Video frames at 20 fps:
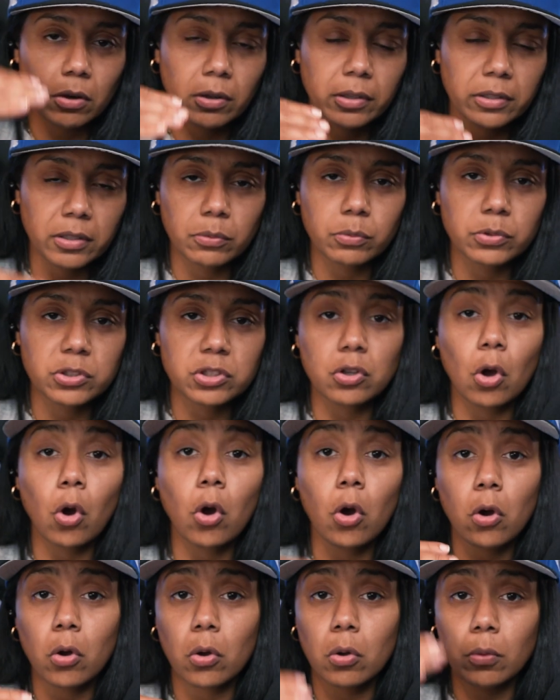and it was
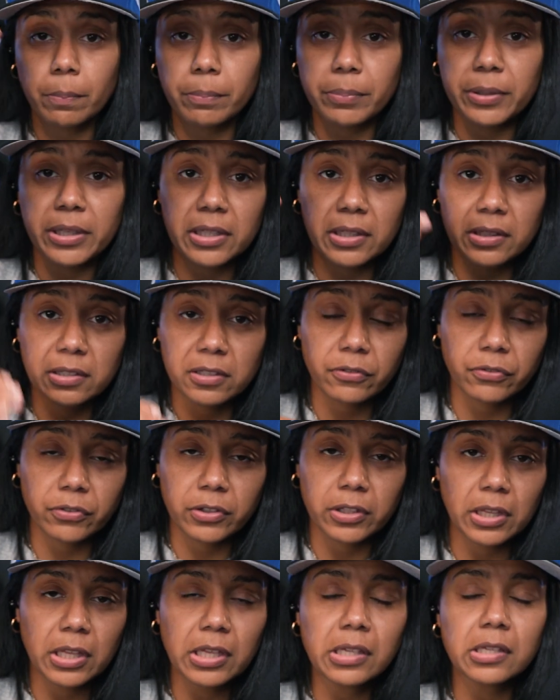all being
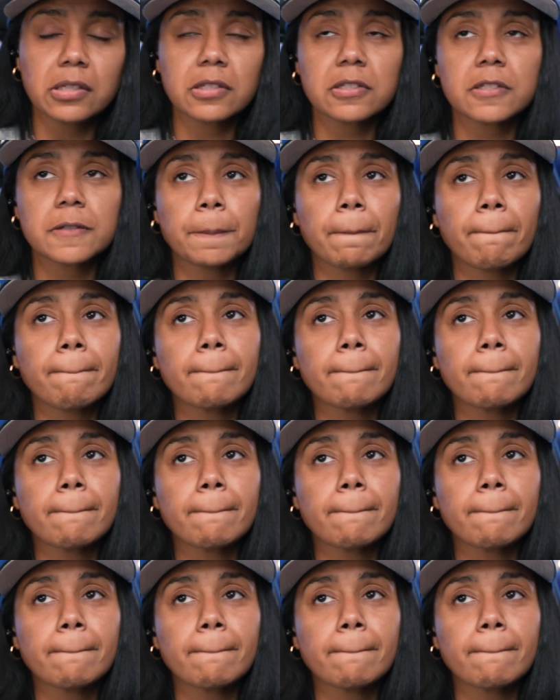different things.